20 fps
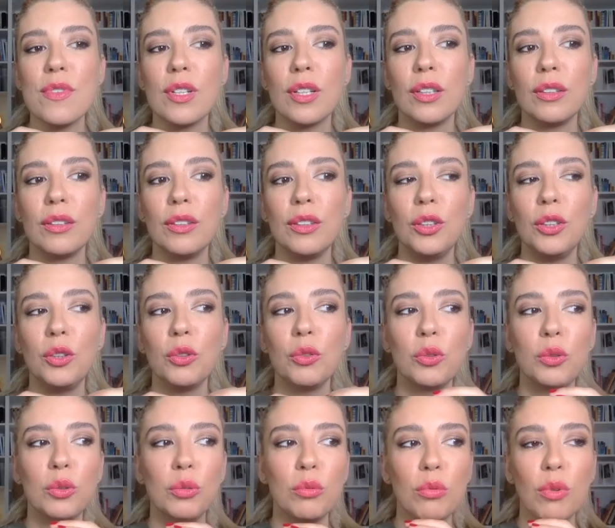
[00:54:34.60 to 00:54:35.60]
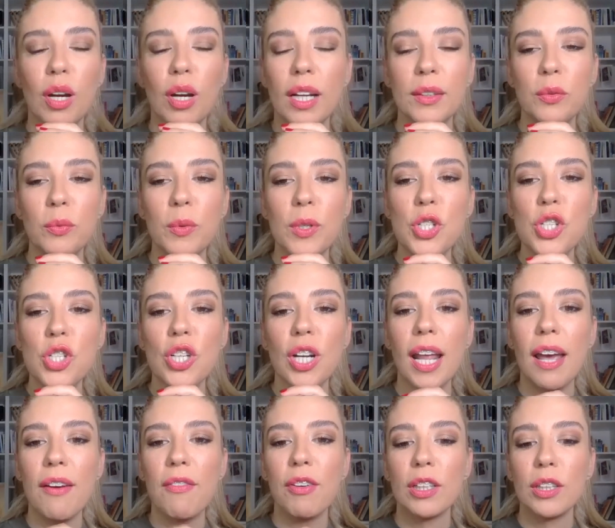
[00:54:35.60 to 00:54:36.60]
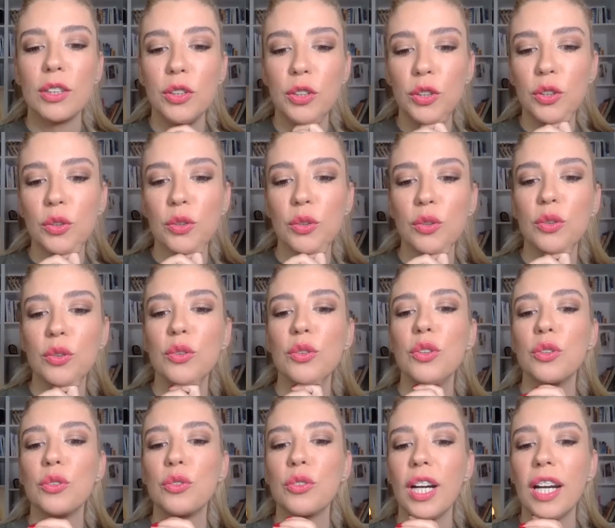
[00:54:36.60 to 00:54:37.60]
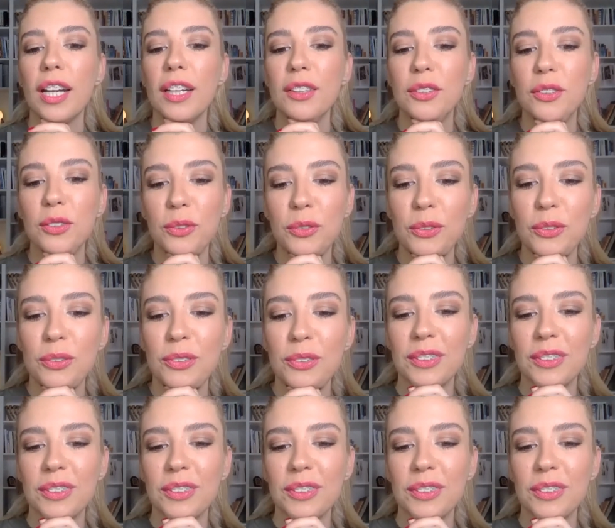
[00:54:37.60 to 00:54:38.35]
you at which level you try to.